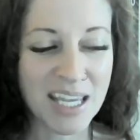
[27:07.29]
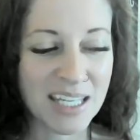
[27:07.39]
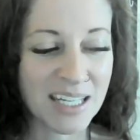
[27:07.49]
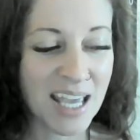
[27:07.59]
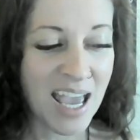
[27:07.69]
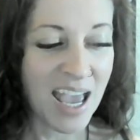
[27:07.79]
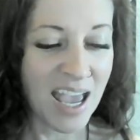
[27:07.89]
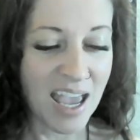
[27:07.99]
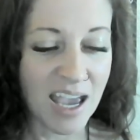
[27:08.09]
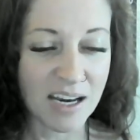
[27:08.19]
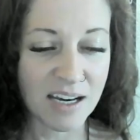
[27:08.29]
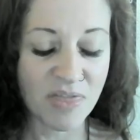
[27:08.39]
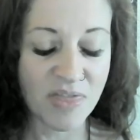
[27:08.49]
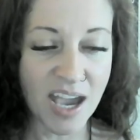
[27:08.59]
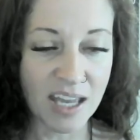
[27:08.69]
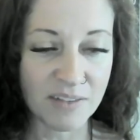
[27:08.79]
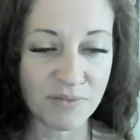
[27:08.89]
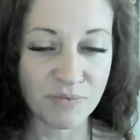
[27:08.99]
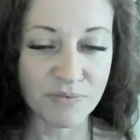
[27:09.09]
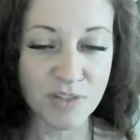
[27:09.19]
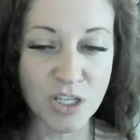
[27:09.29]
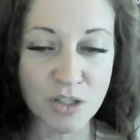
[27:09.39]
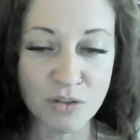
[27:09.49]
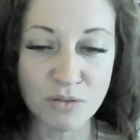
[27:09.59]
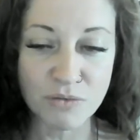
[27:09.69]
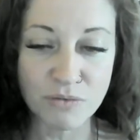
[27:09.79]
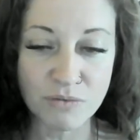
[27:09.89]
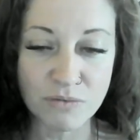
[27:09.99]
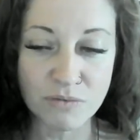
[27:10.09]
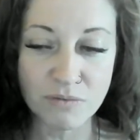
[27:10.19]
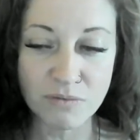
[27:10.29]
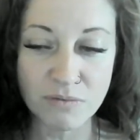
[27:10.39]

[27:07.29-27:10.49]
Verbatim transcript: in, and that you